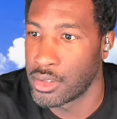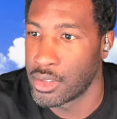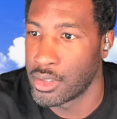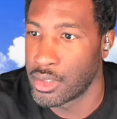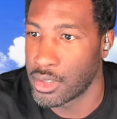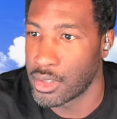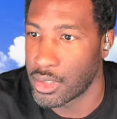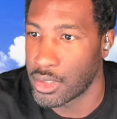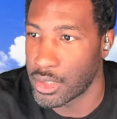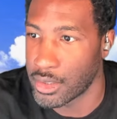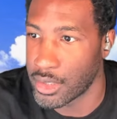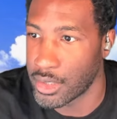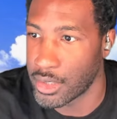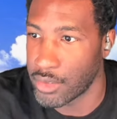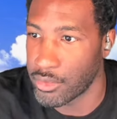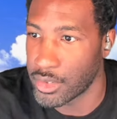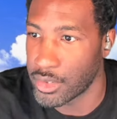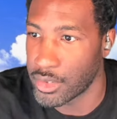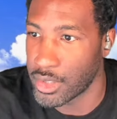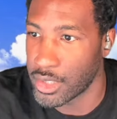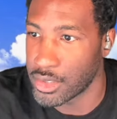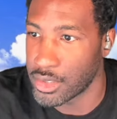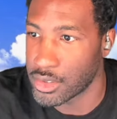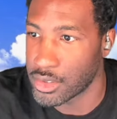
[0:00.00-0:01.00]
Got the
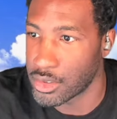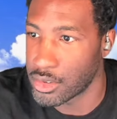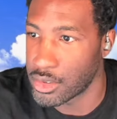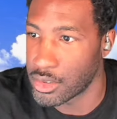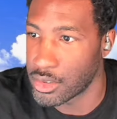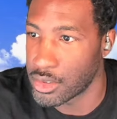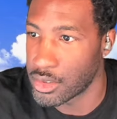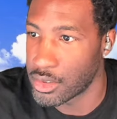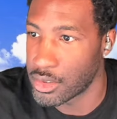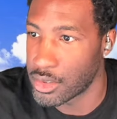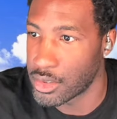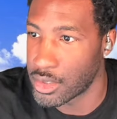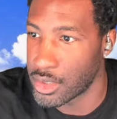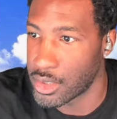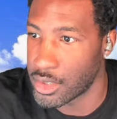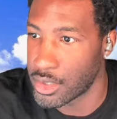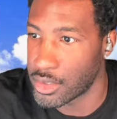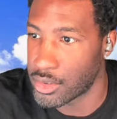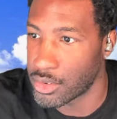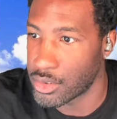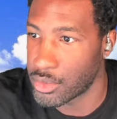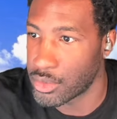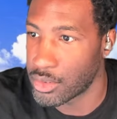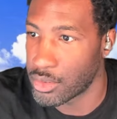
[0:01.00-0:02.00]
invitation.
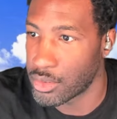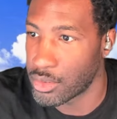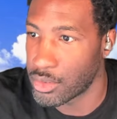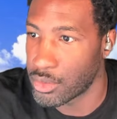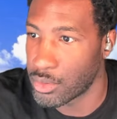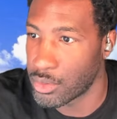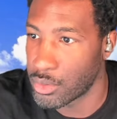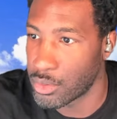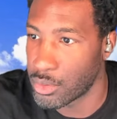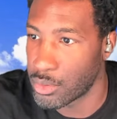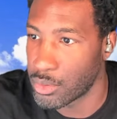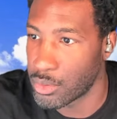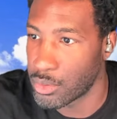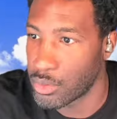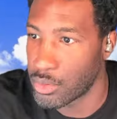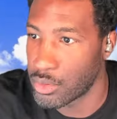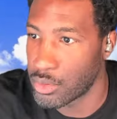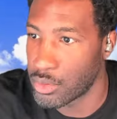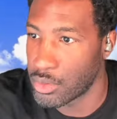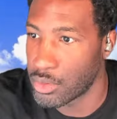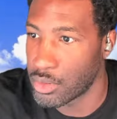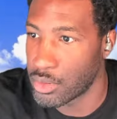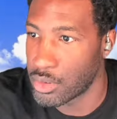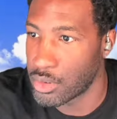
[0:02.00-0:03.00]
That
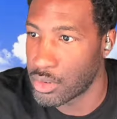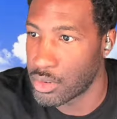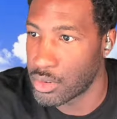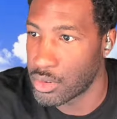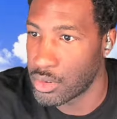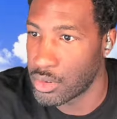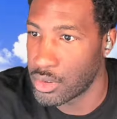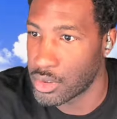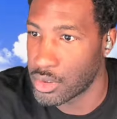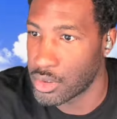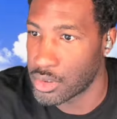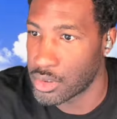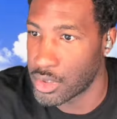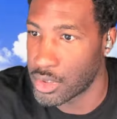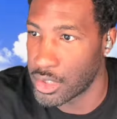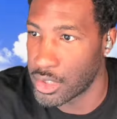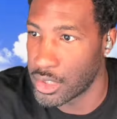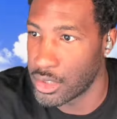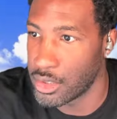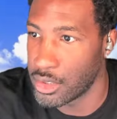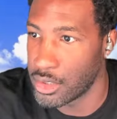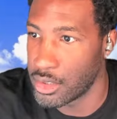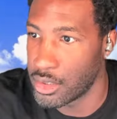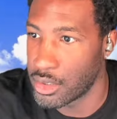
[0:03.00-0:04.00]
looks
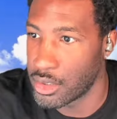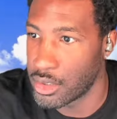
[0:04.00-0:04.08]
good.